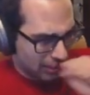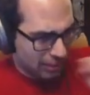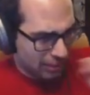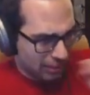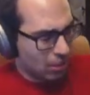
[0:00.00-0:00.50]
this to
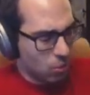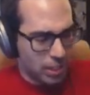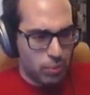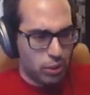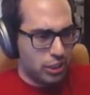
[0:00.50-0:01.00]
me!
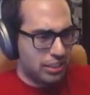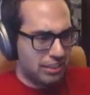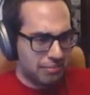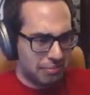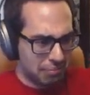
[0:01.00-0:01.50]
Okay, we're
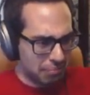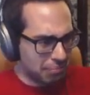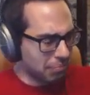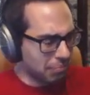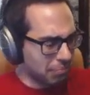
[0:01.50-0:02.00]
good.
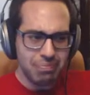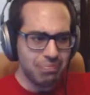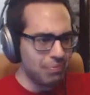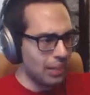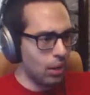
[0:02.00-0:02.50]

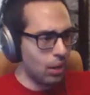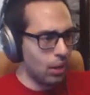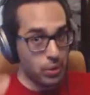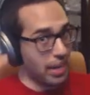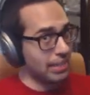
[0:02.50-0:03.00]

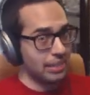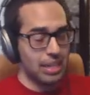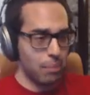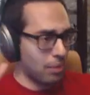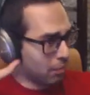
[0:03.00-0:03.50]
We're okay.